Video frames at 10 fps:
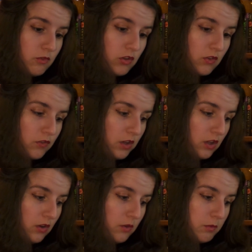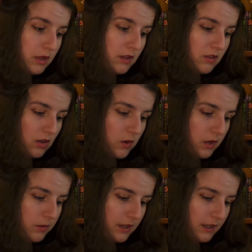just for you, but it's not
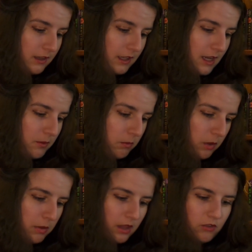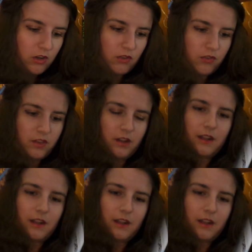quite ready yet. We apologize for the